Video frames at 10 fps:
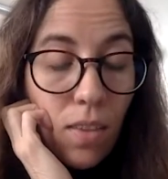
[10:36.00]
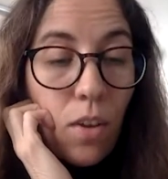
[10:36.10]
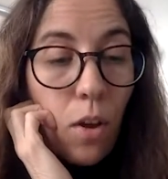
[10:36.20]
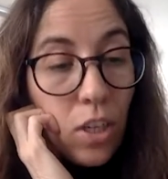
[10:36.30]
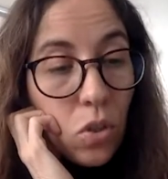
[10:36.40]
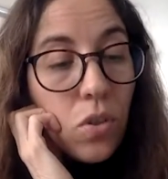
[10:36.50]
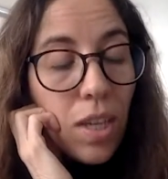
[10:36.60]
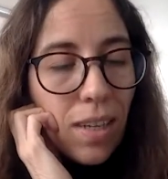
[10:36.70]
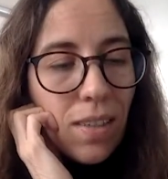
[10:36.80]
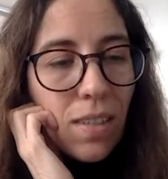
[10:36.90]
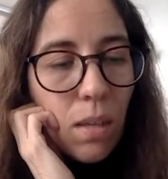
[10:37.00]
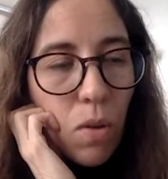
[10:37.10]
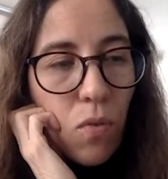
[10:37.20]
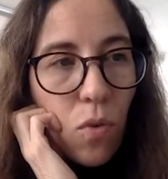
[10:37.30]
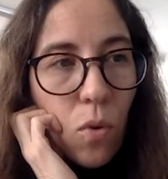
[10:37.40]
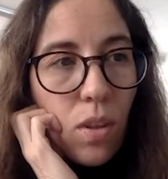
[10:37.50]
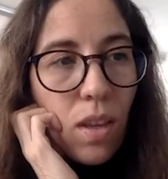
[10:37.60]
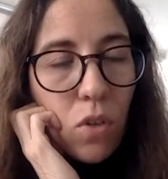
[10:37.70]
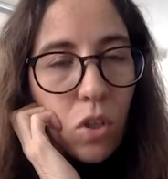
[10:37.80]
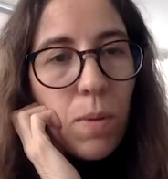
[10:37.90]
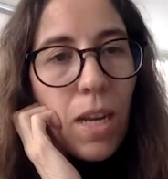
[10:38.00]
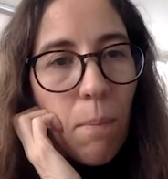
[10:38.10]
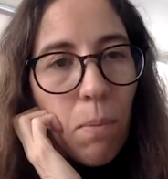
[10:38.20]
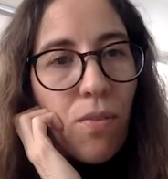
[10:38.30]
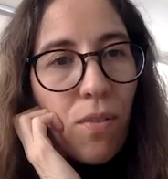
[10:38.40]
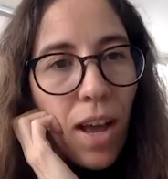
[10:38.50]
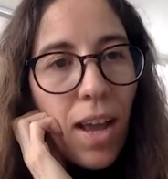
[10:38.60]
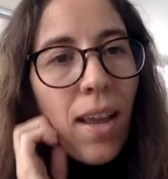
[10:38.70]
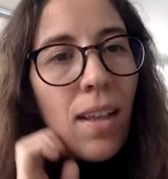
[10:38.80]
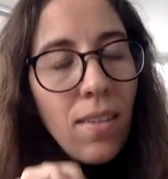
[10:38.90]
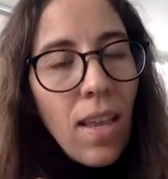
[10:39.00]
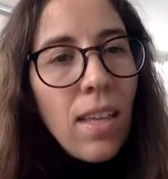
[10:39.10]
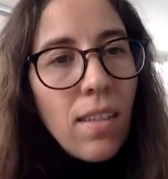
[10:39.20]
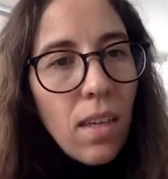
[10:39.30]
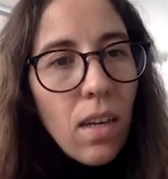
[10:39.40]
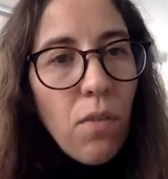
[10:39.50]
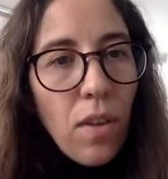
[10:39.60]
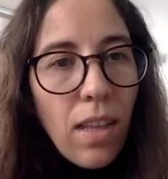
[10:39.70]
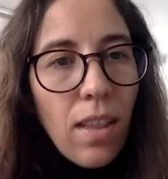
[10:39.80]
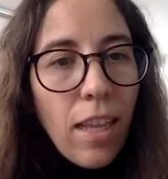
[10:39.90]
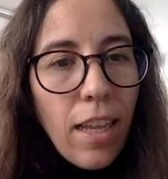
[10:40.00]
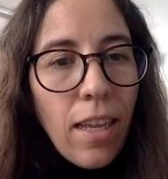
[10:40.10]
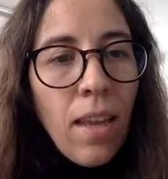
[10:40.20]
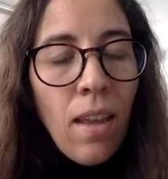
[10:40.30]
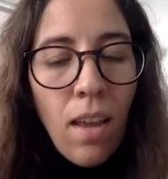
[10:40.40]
issues that existed before, they've just been amplified significantly,